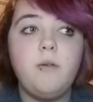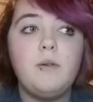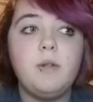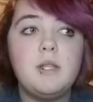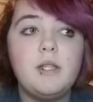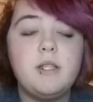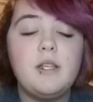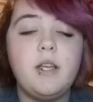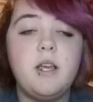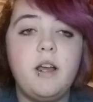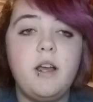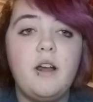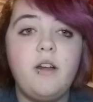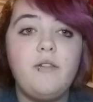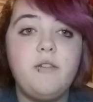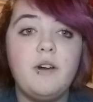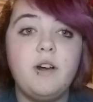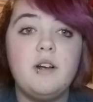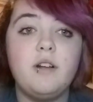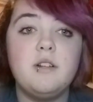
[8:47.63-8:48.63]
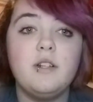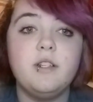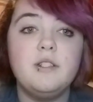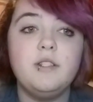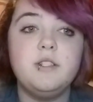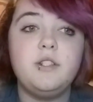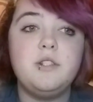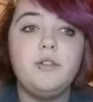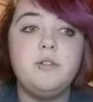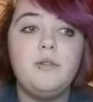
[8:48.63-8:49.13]
I would say I fell
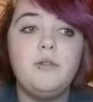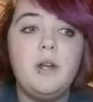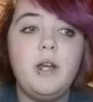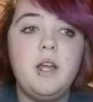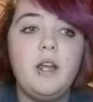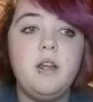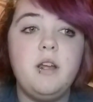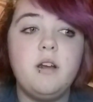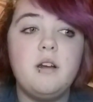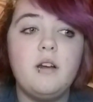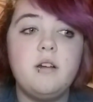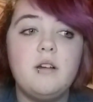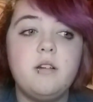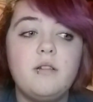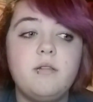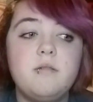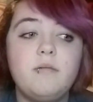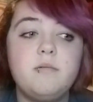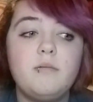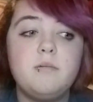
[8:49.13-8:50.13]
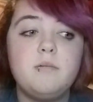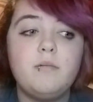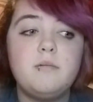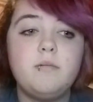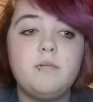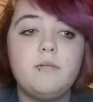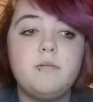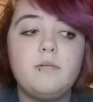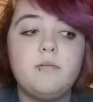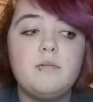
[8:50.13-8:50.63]
into a
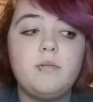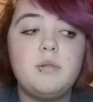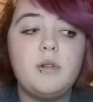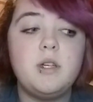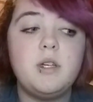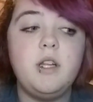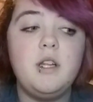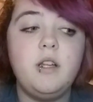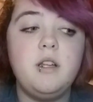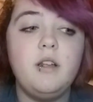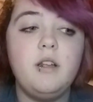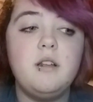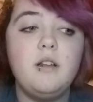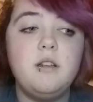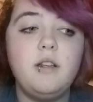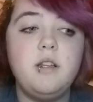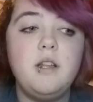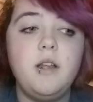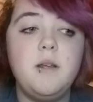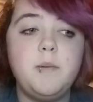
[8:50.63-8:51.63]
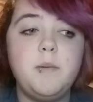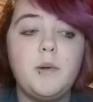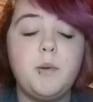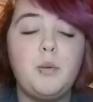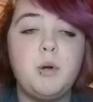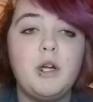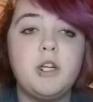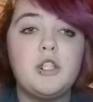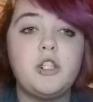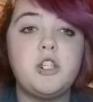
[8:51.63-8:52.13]
pretty deep
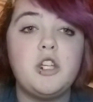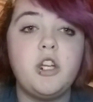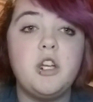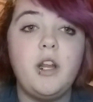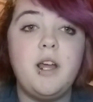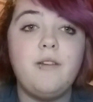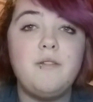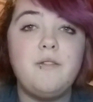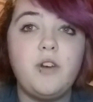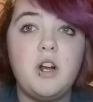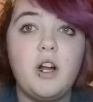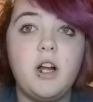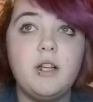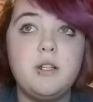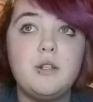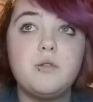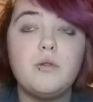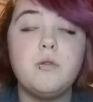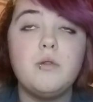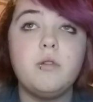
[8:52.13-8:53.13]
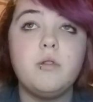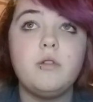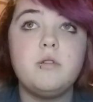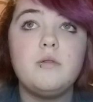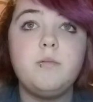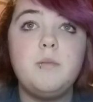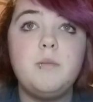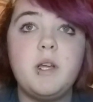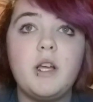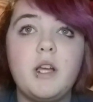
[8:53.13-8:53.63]
depression after high
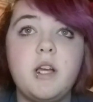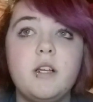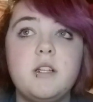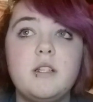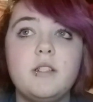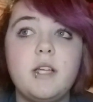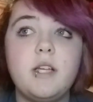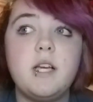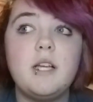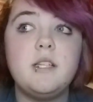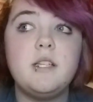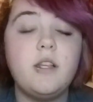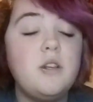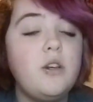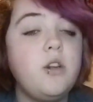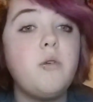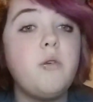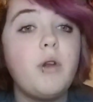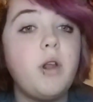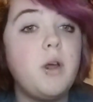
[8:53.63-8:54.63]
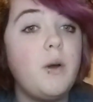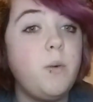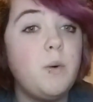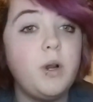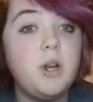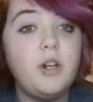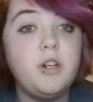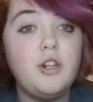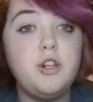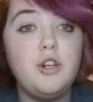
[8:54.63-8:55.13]
school, because I didn't know what I
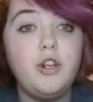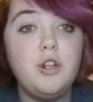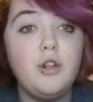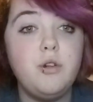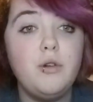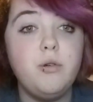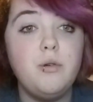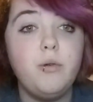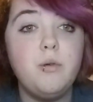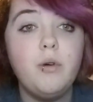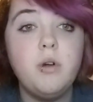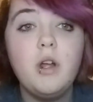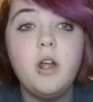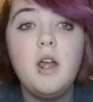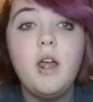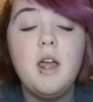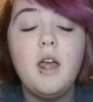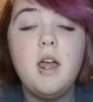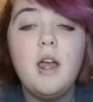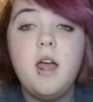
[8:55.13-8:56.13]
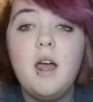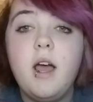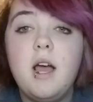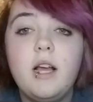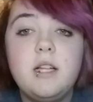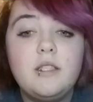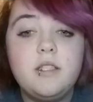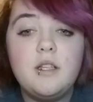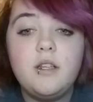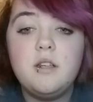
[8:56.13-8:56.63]
wanted to do.
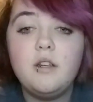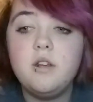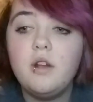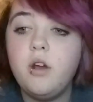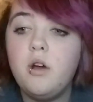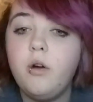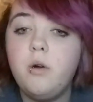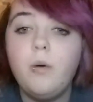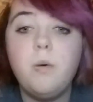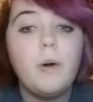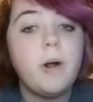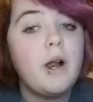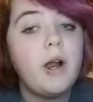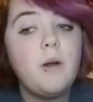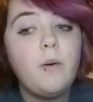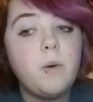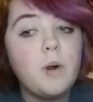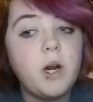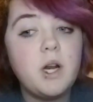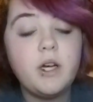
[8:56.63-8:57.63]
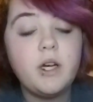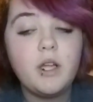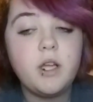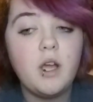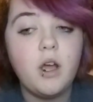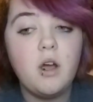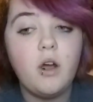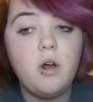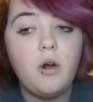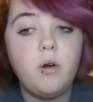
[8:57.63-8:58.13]
I didn't know where I wanted
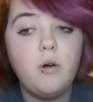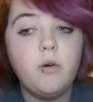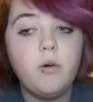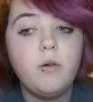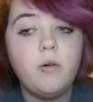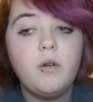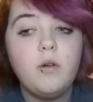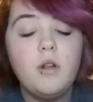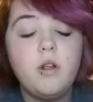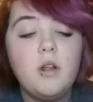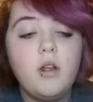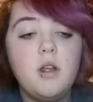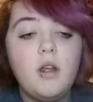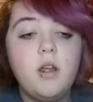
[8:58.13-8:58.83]
to go.